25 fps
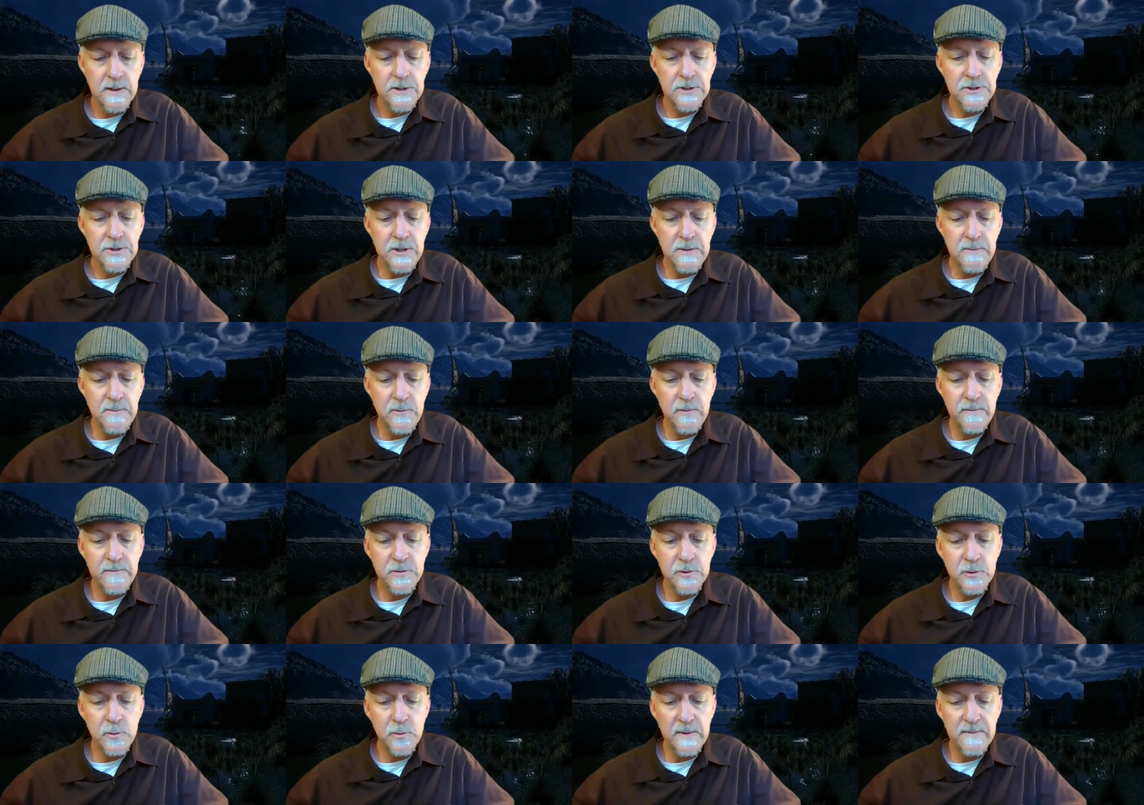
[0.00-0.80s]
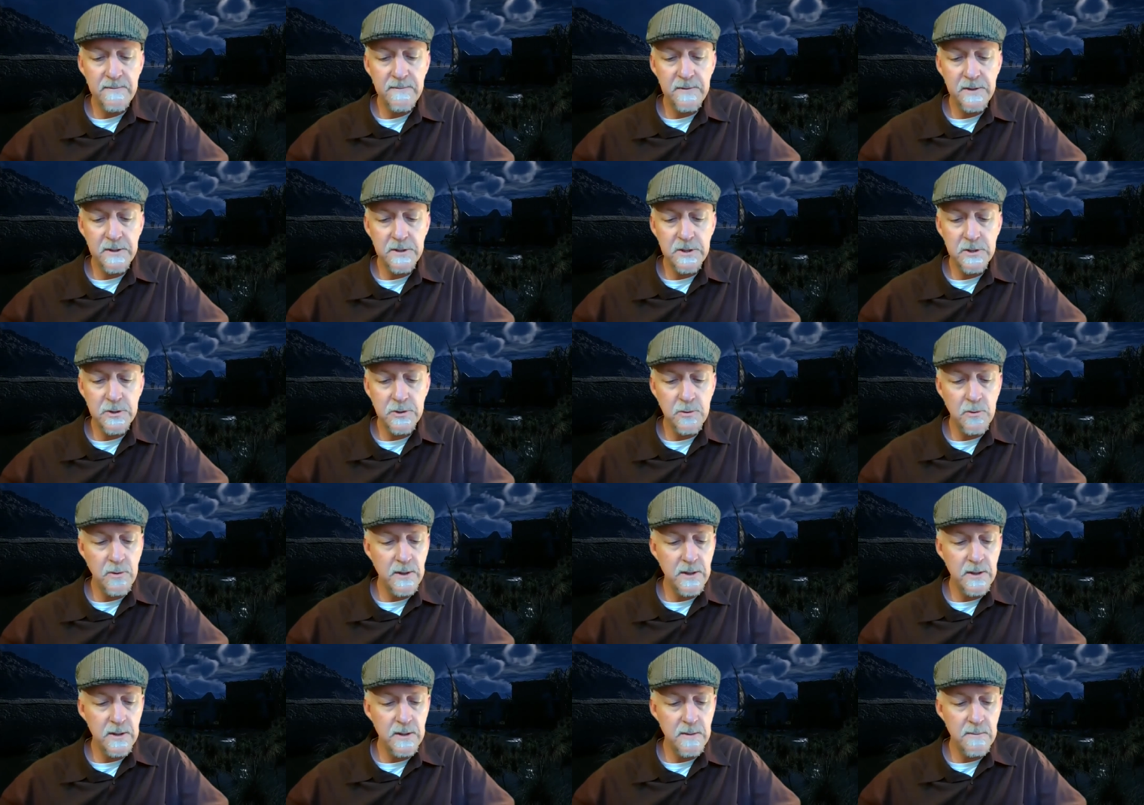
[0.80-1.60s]
She moved swiftly to
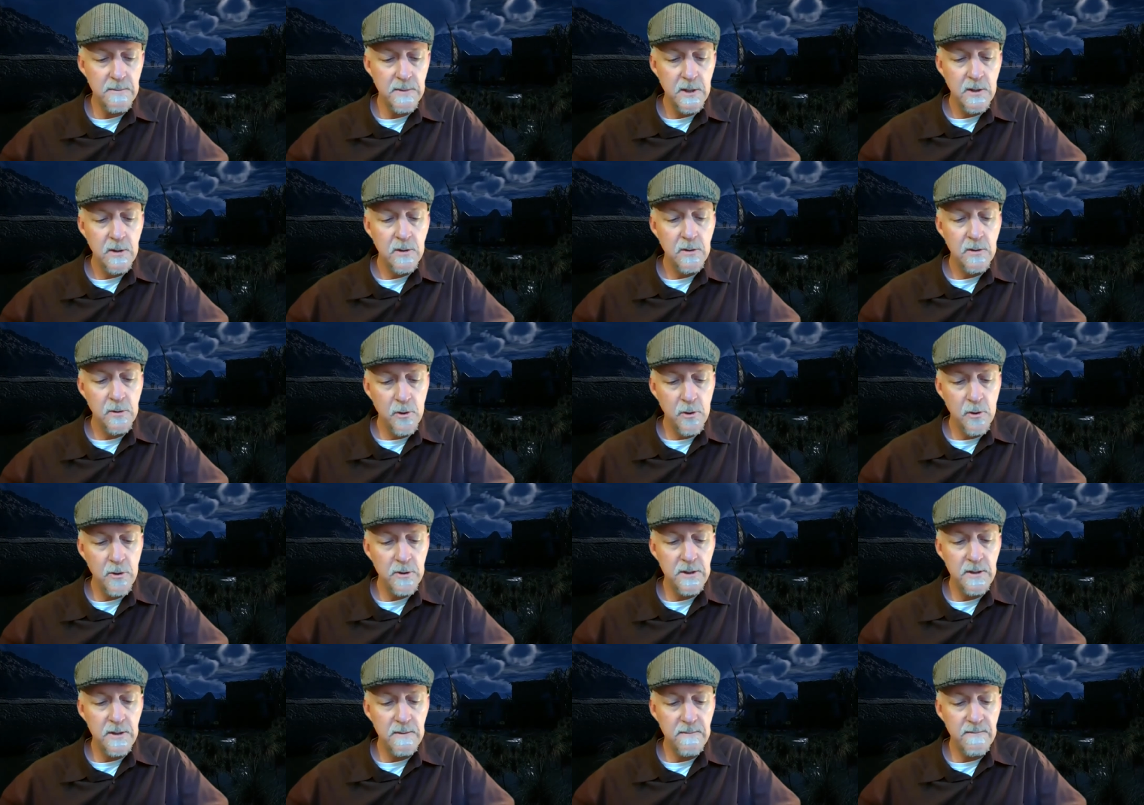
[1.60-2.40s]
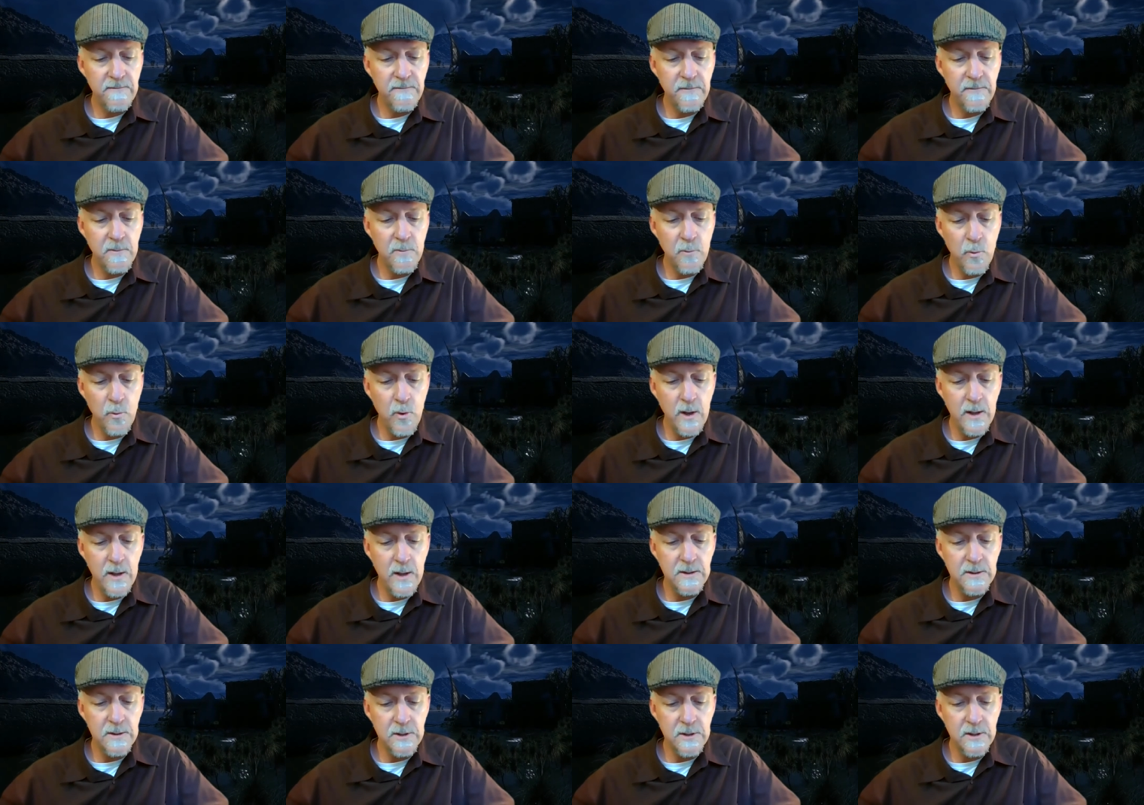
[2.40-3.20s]
join them, looking from
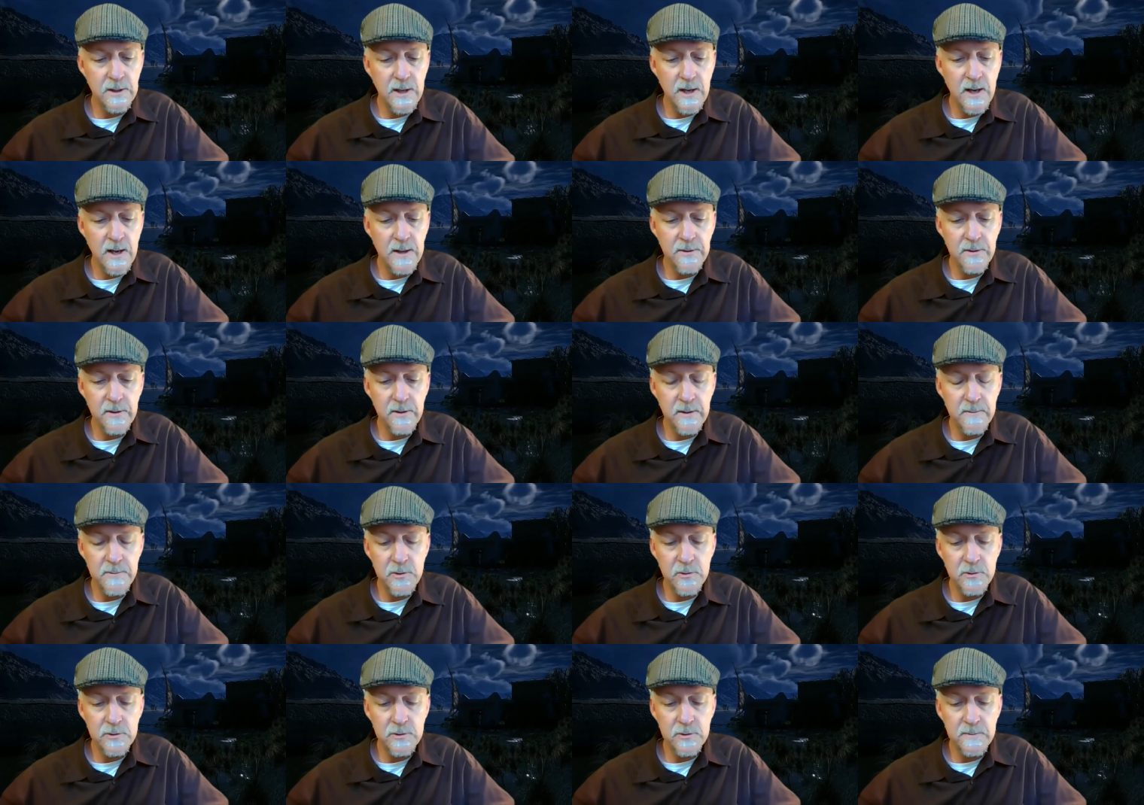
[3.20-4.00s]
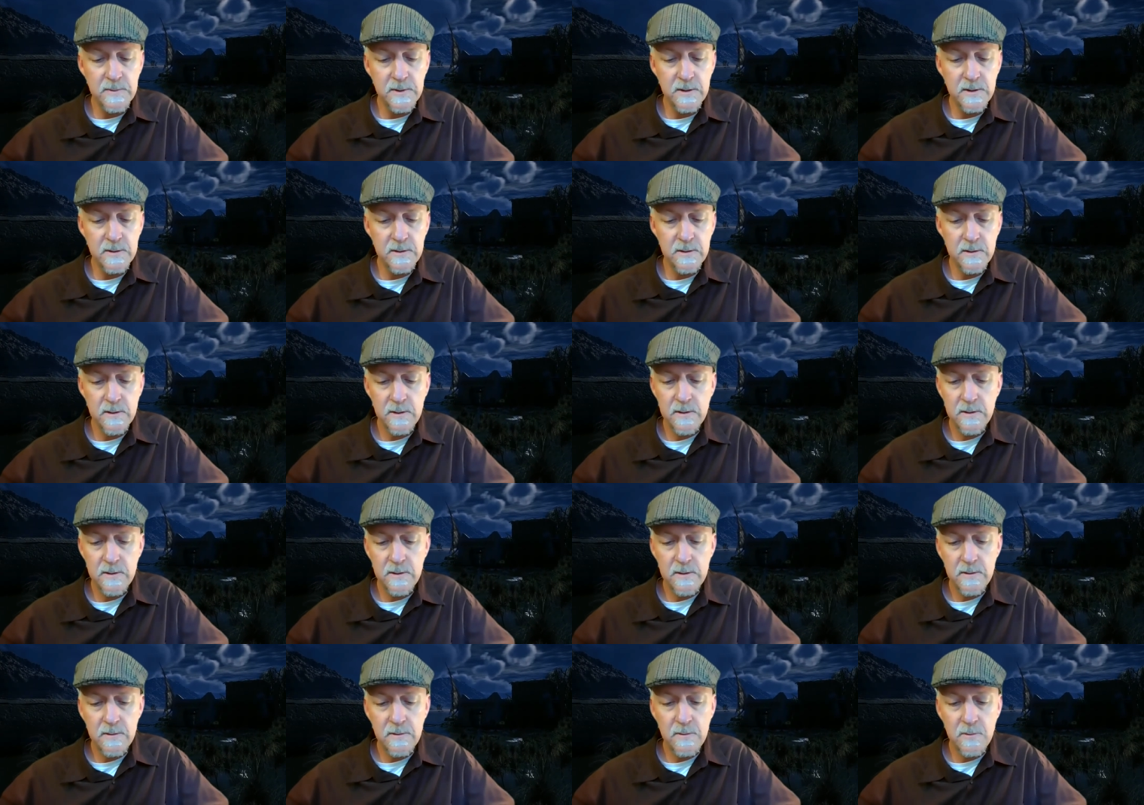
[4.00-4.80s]
one to the other in amusement.
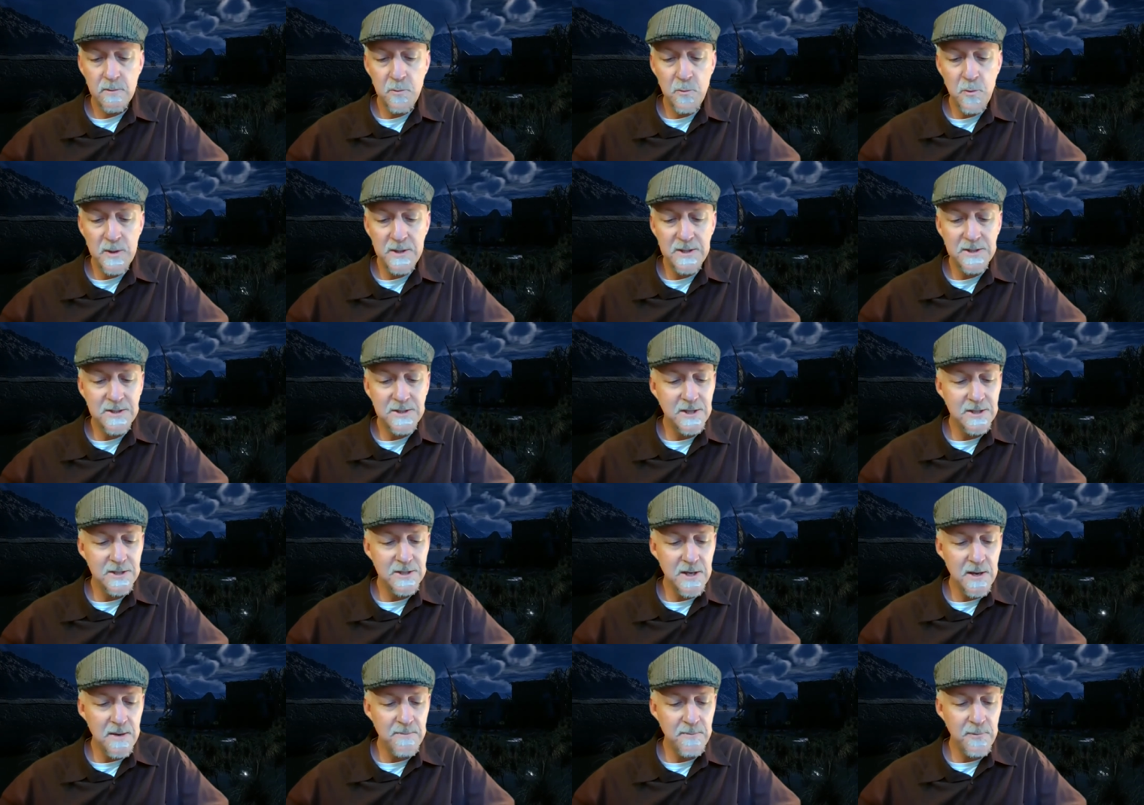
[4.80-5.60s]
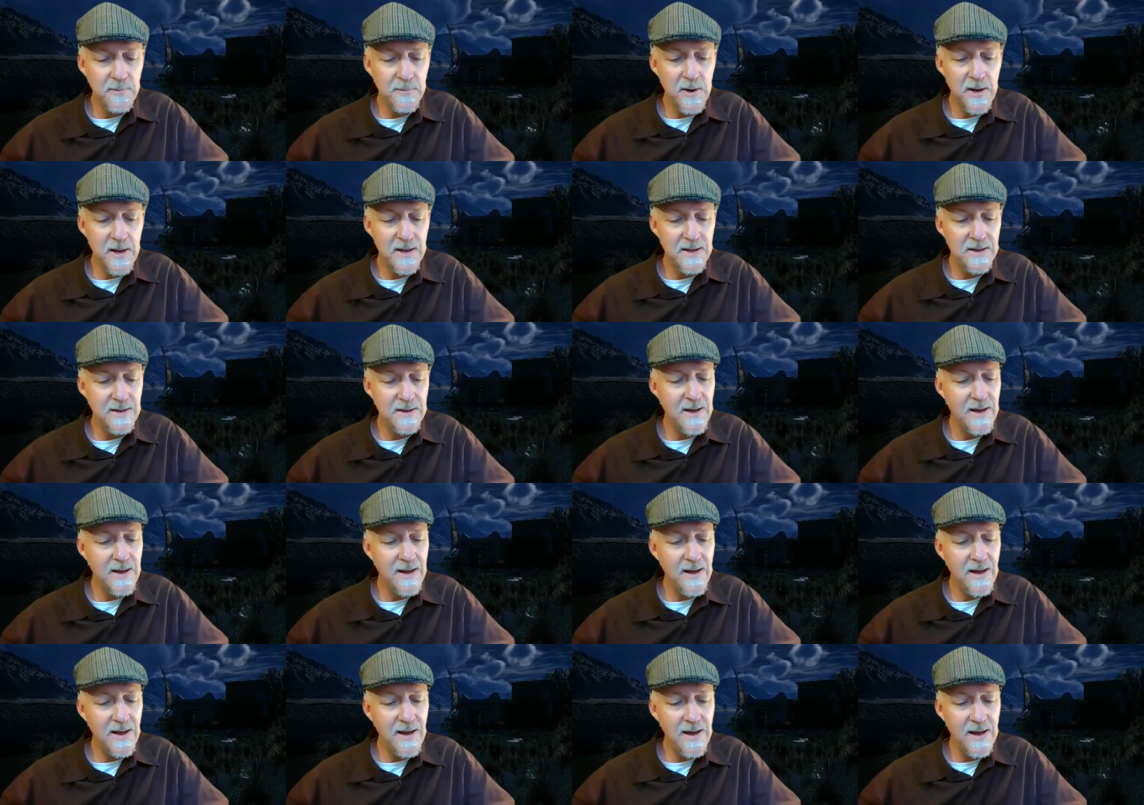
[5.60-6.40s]
What is this, I pray?
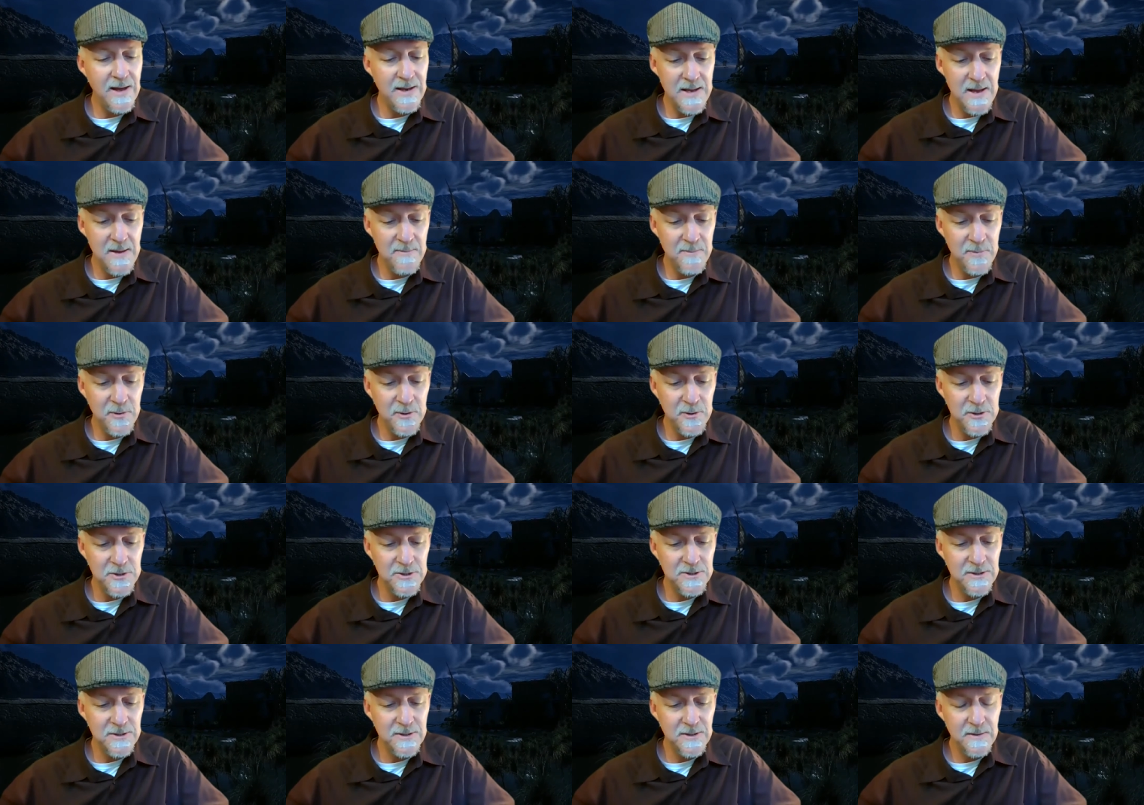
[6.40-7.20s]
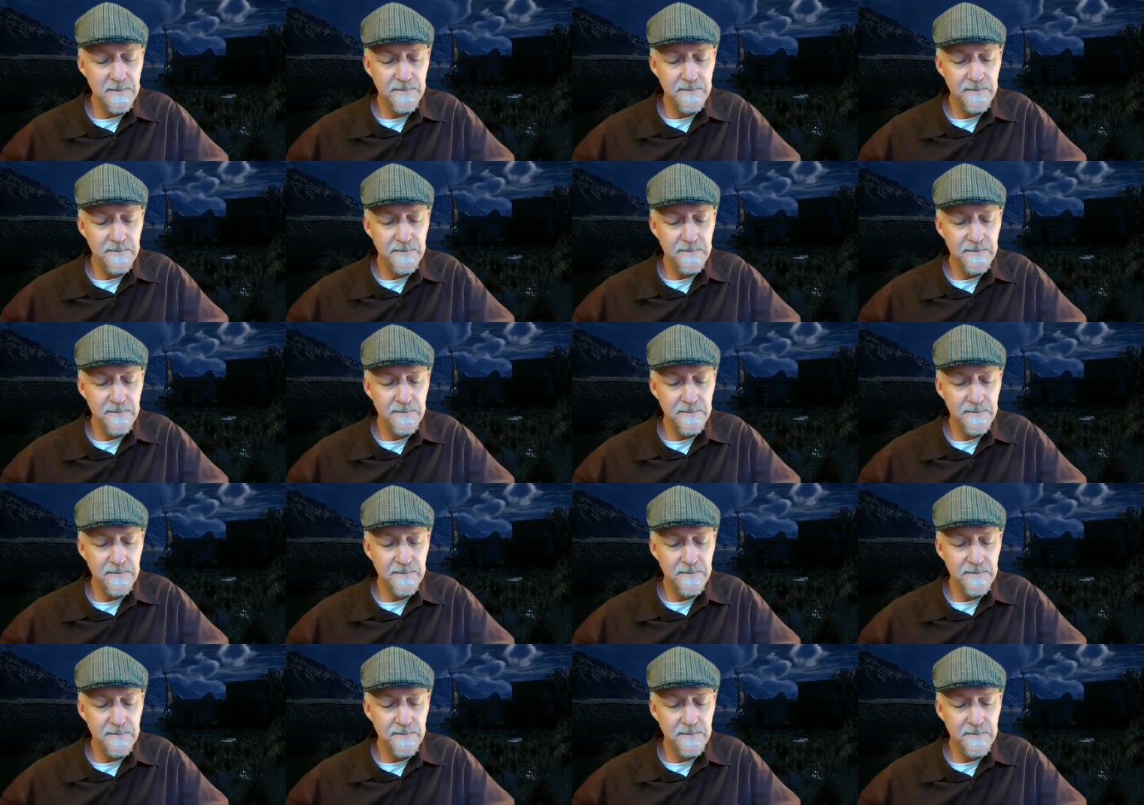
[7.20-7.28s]
An ambush?